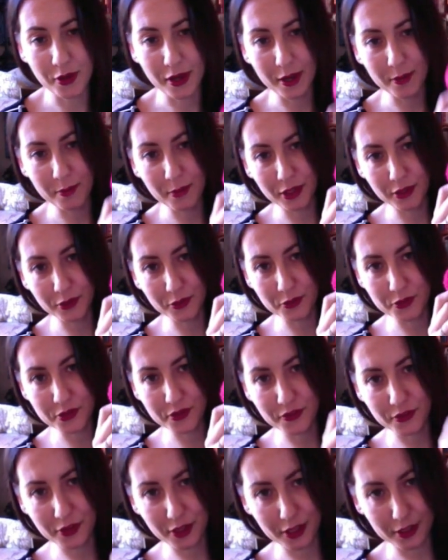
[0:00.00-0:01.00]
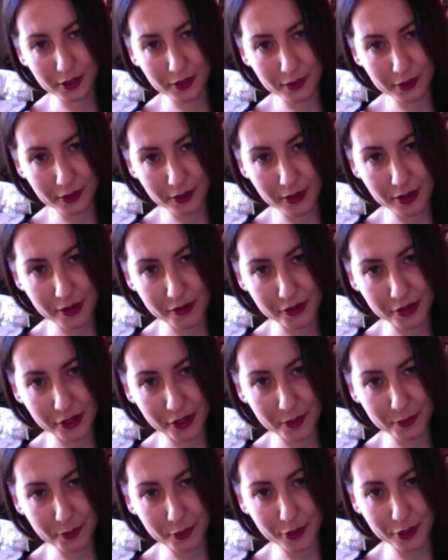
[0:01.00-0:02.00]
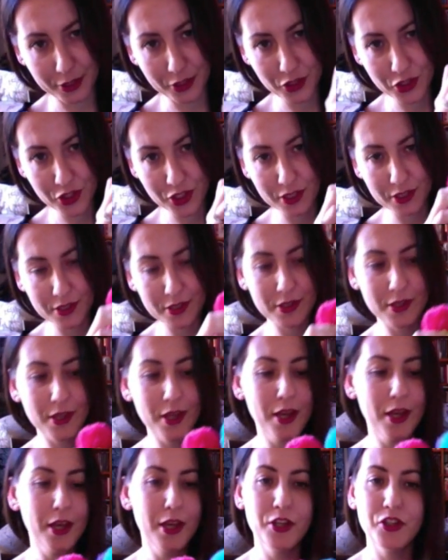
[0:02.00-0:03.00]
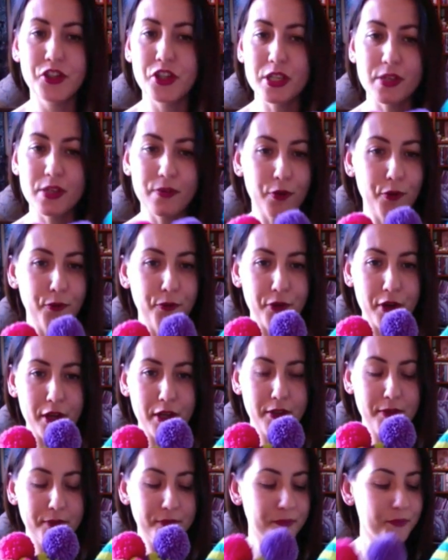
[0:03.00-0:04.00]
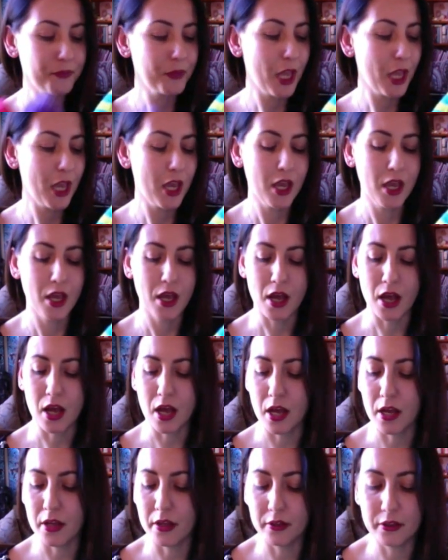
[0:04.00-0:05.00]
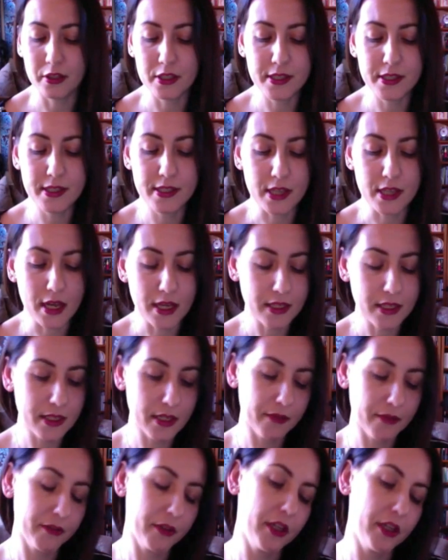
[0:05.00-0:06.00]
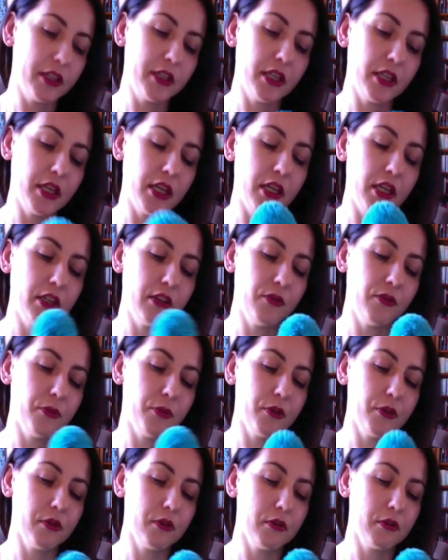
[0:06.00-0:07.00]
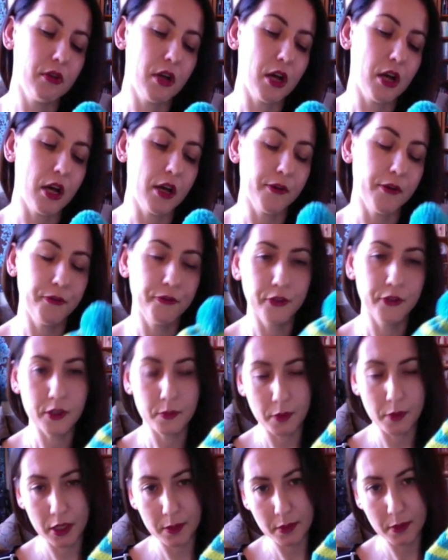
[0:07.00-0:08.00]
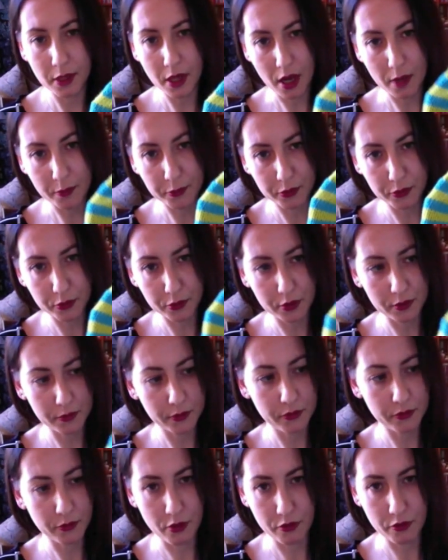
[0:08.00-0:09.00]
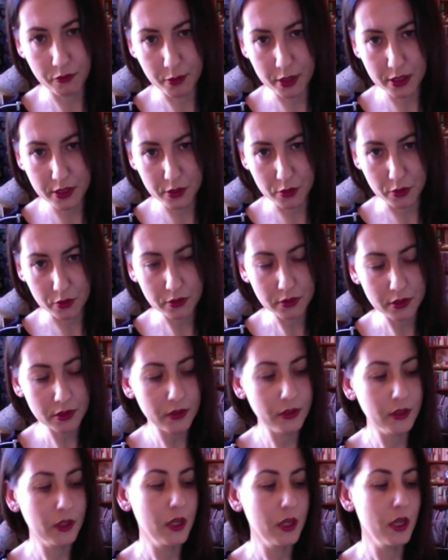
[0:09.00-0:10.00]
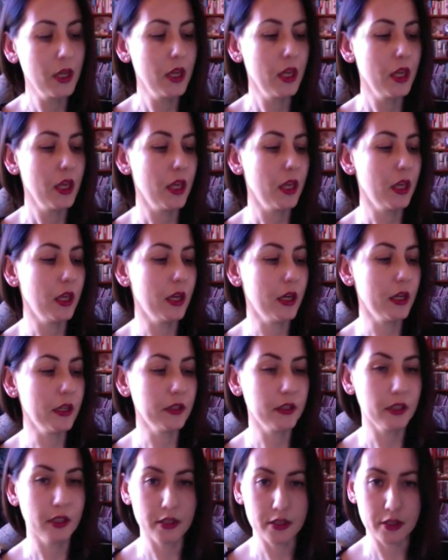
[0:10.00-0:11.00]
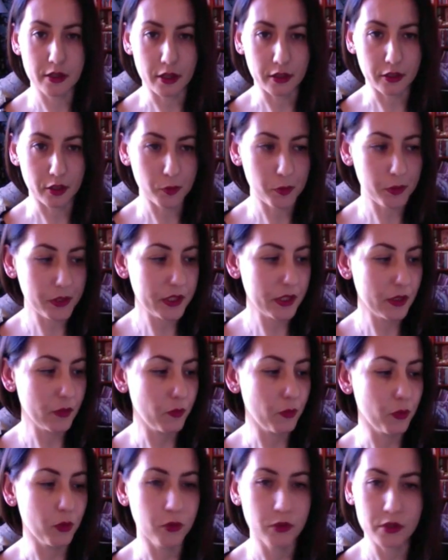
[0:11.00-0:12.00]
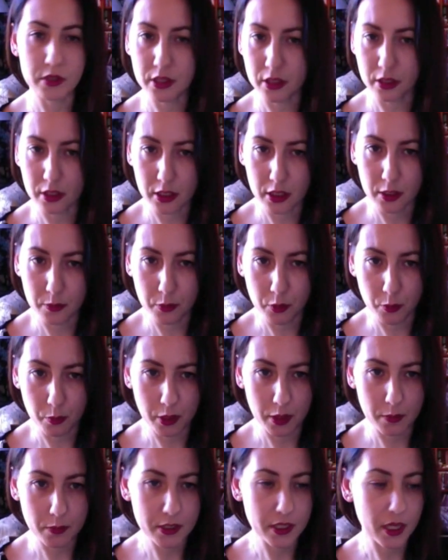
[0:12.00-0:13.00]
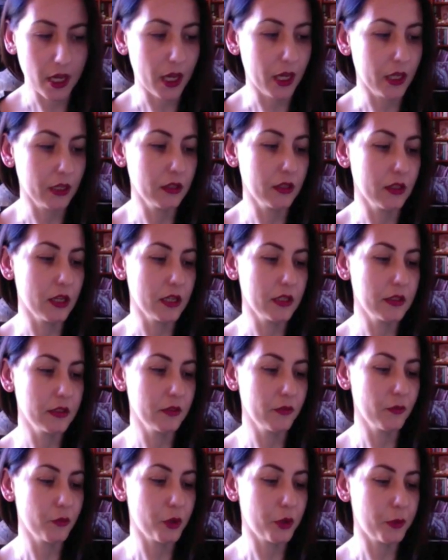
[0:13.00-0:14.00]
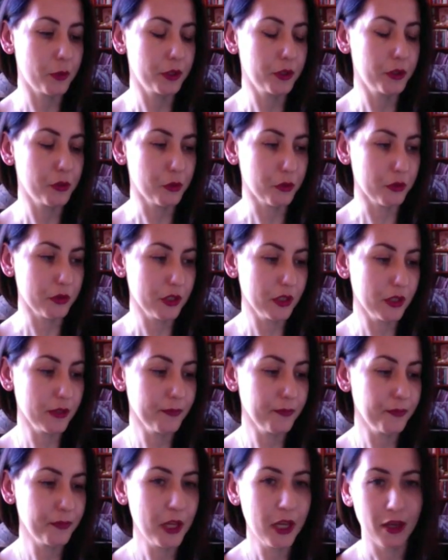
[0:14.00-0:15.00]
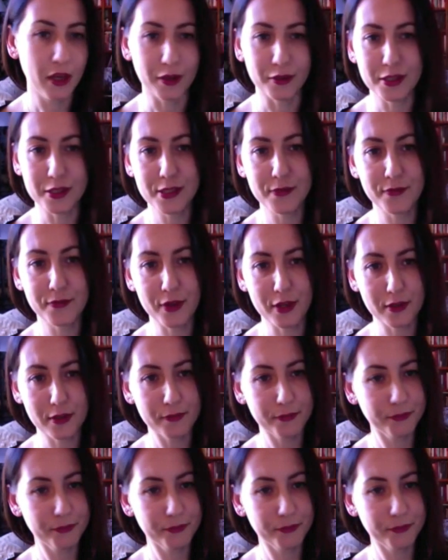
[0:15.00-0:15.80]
I made those three color combinations just for fun. The size of it, it will fit baby up to 12 months old. And it's 100% wool. It's gonna keep your baby's head nice and warm and cozy. And it's fun.